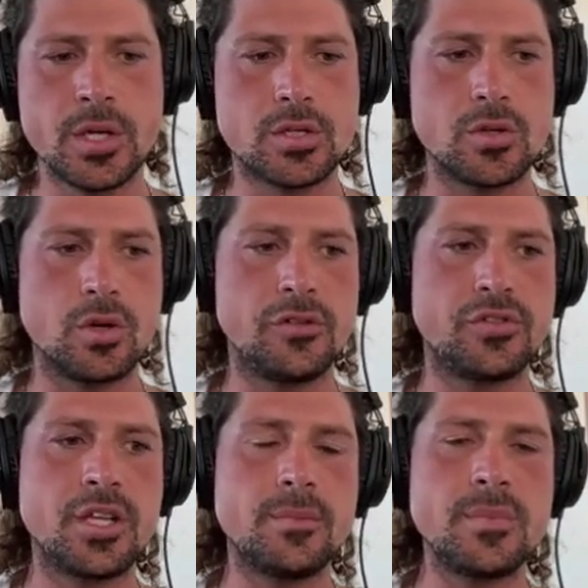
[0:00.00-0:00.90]
So
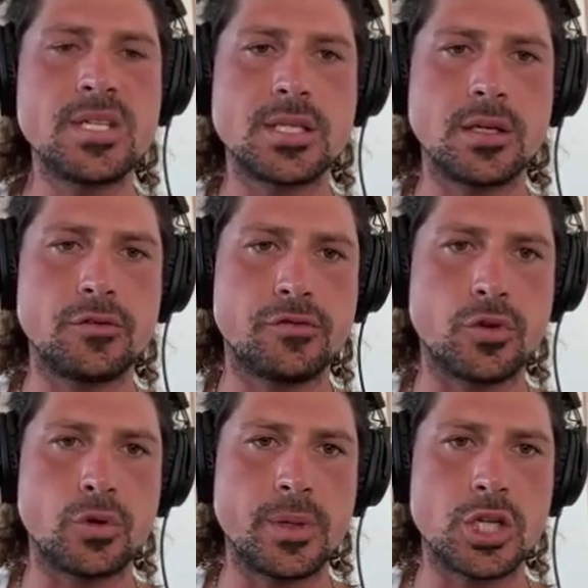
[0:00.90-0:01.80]
if the missing
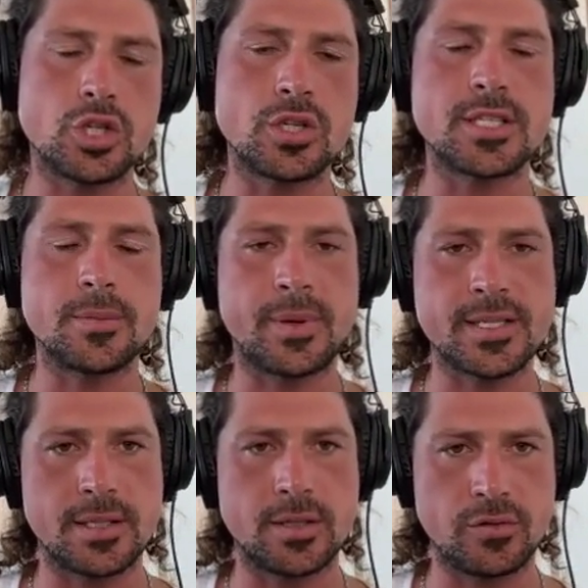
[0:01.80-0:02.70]
information is the
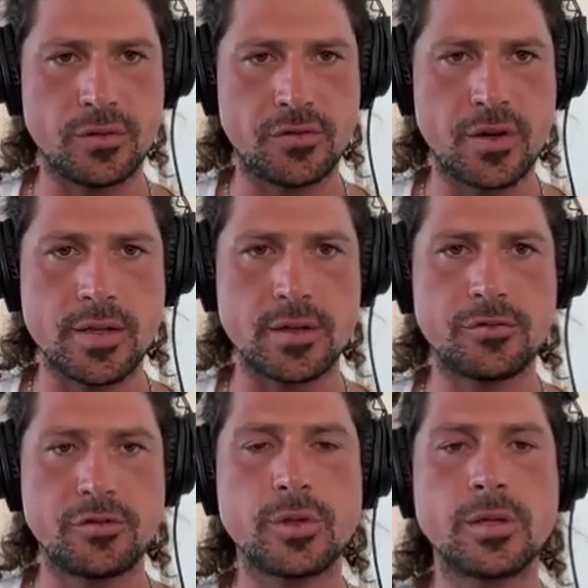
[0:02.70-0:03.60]
presence of the father,
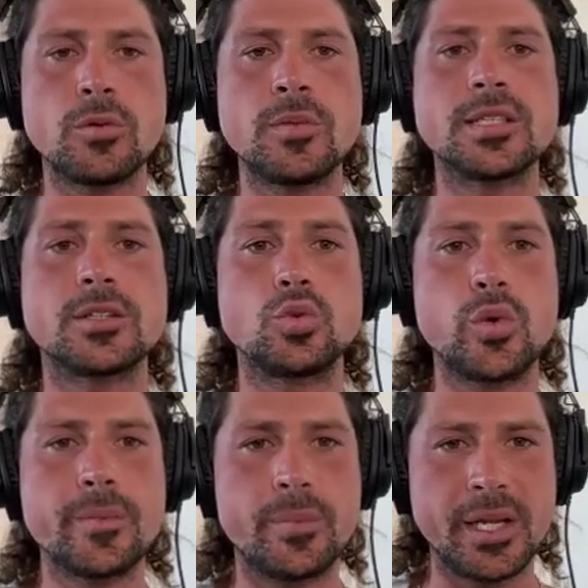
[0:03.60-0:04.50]
from the moment that we
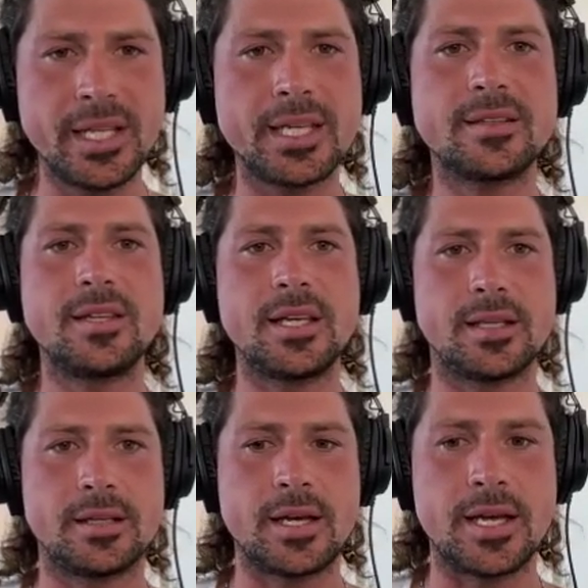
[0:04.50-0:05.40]
bring it
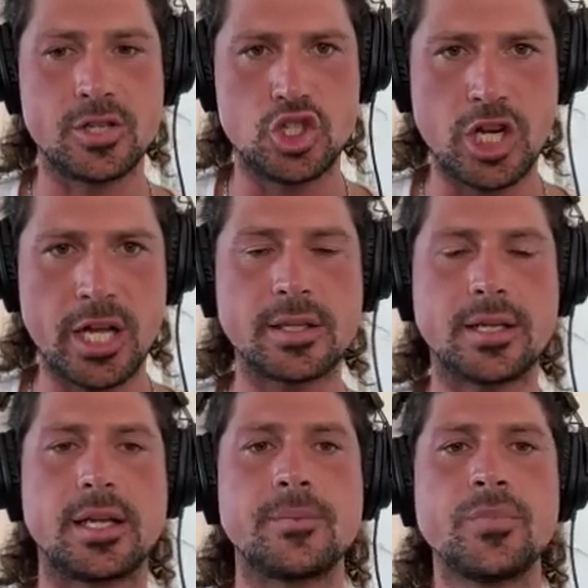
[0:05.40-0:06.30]
in
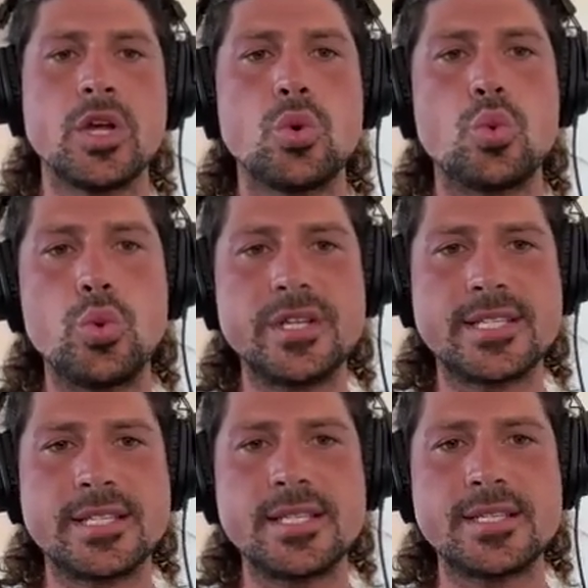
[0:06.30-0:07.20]
energetically, we
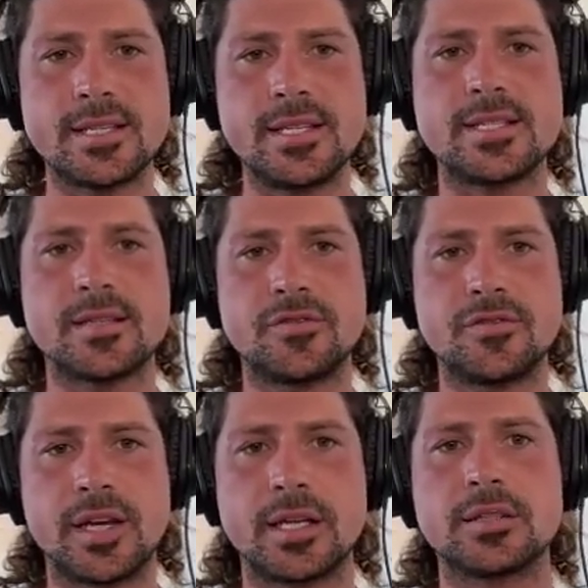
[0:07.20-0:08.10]
seize its
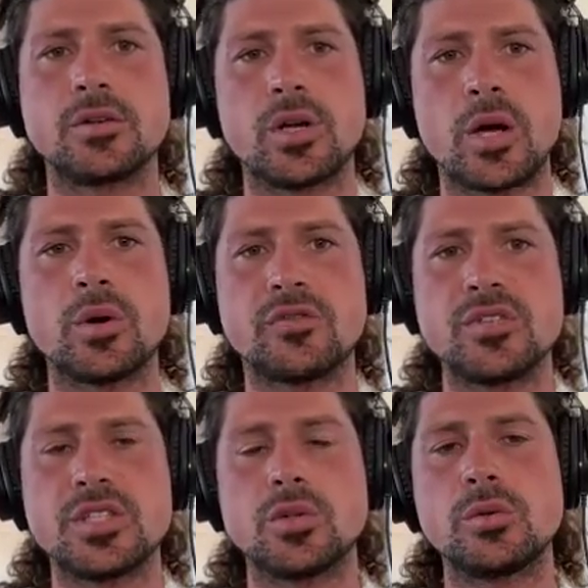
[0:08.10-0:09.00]
effect on our
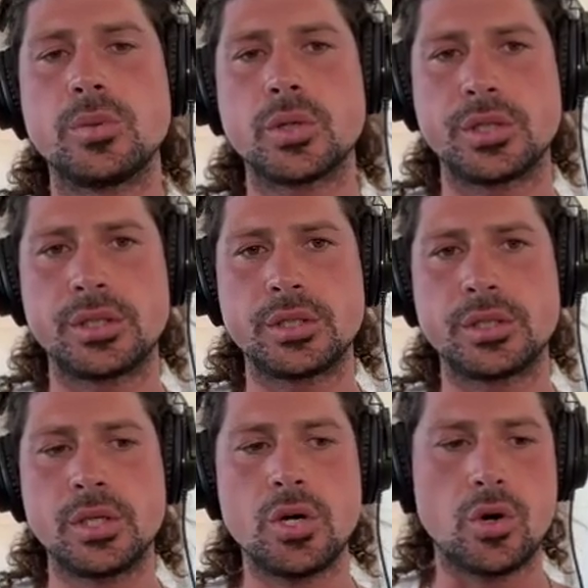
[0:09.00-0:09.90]
physical body,
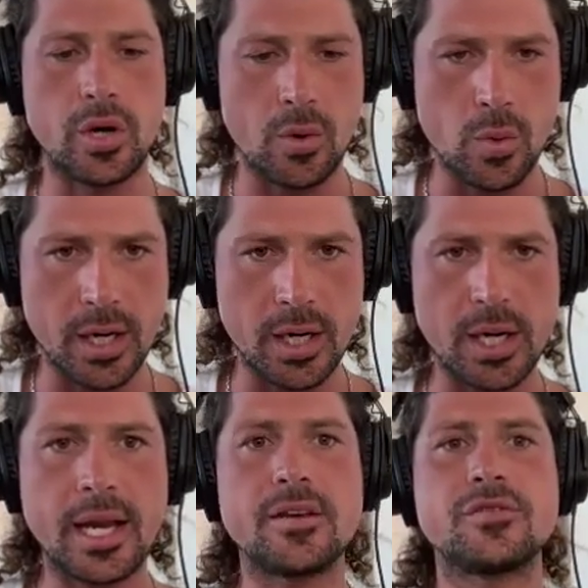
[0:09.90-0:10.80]
on our
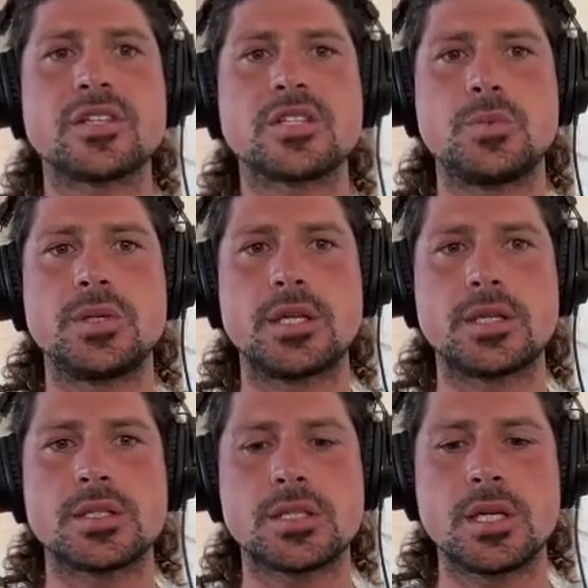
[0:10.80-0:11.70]
life
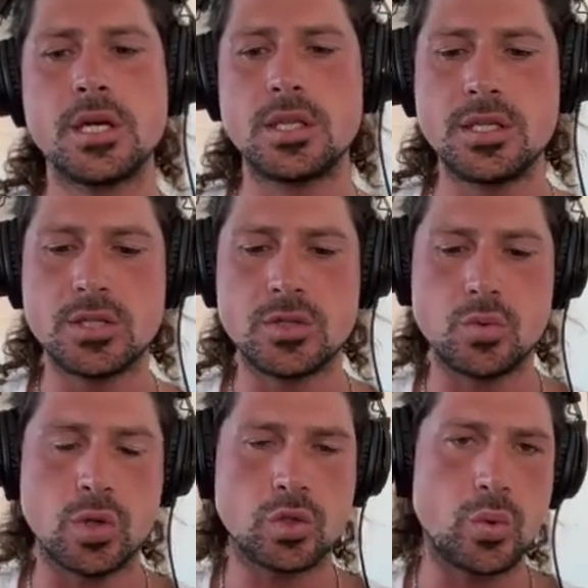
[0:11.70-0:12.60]
experience. This is
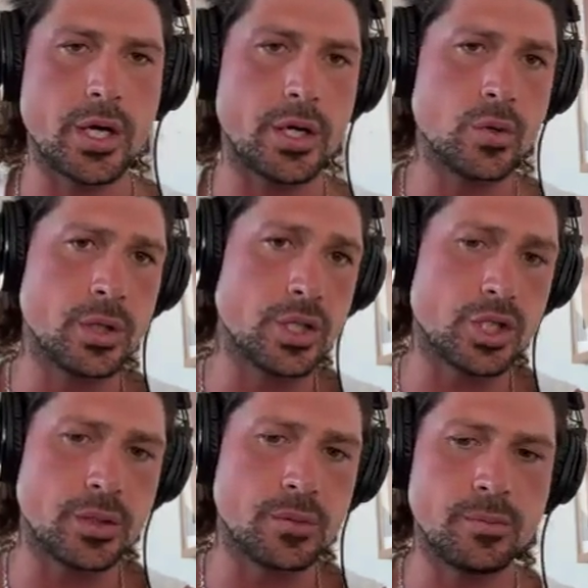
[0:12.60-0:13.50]
what we
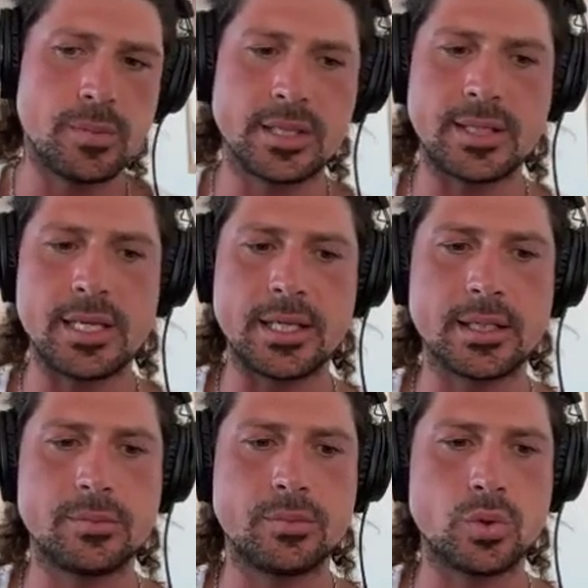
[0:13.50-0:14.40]
acknowledge and
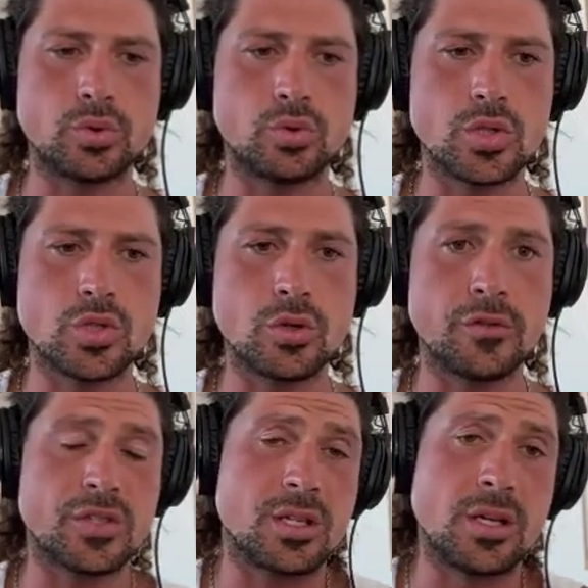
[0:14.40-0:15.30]
Bertellinger brought to the
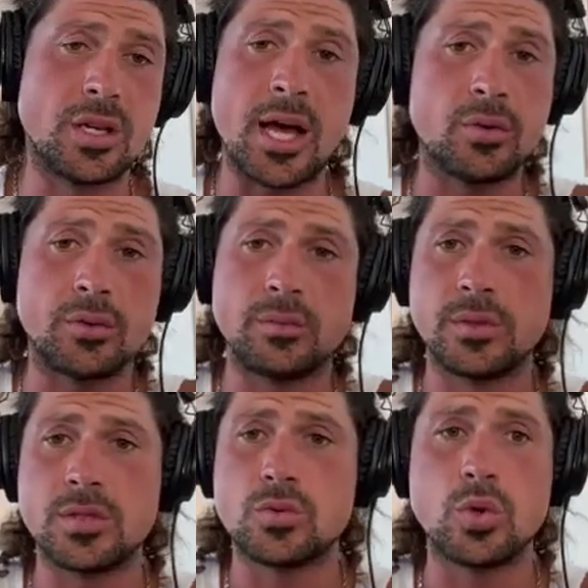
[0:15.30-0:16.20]
surface. Now
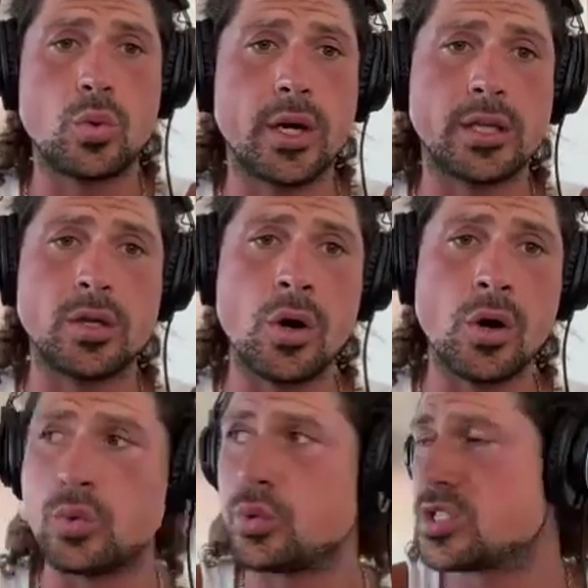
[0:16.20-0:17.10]
is worldwide
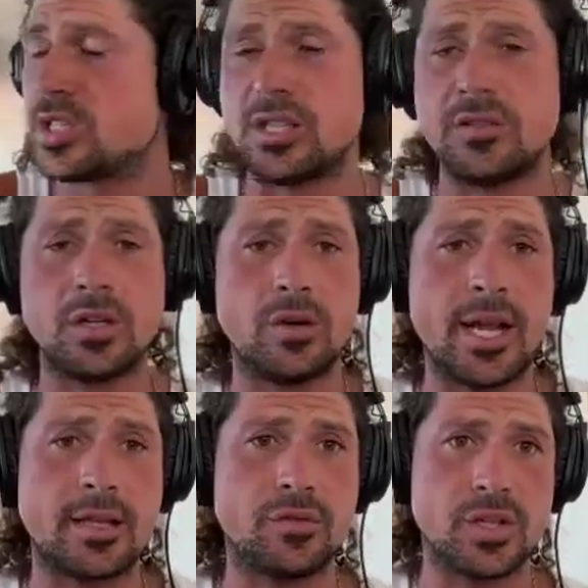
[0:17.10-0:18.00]
known. We see it even on
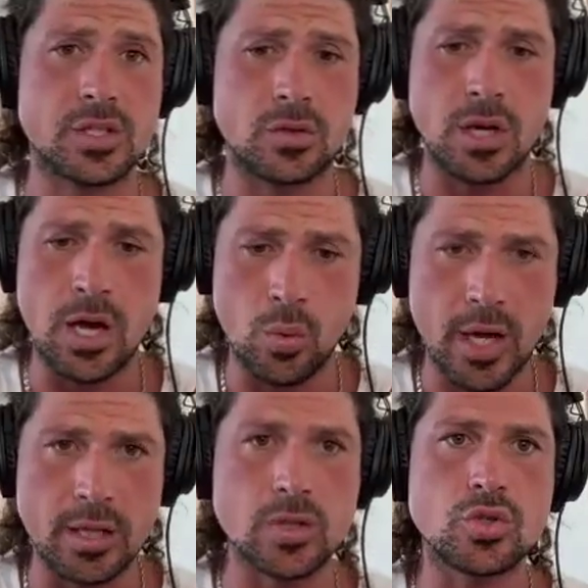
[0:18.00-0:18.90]
Netflix. So now we
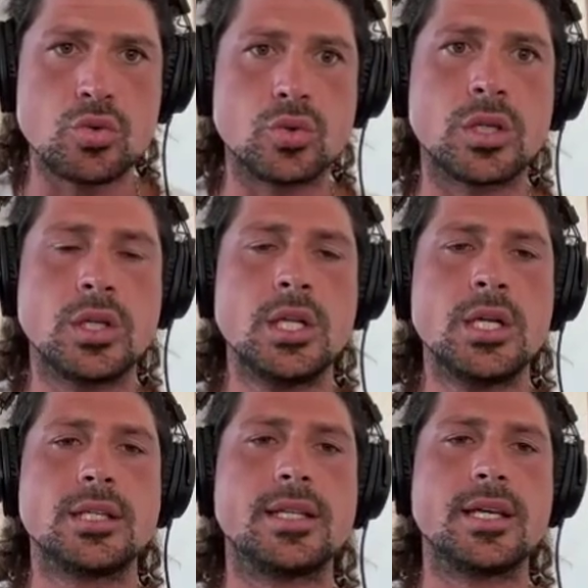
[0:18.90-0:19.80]
understood
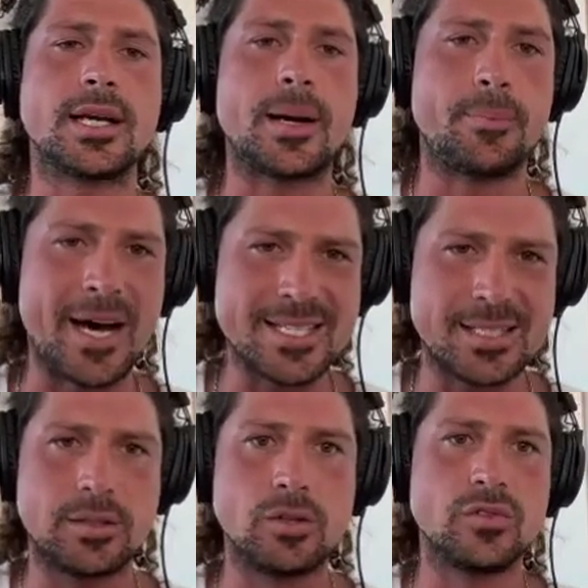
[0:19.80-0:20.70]
the
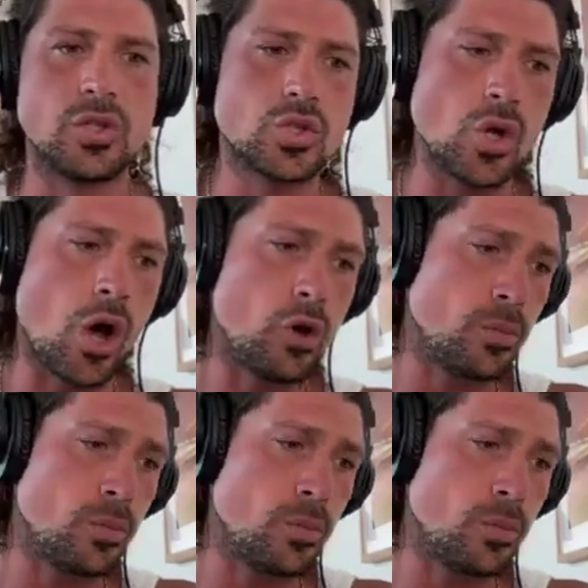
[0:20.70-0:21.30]
capacity of the soul.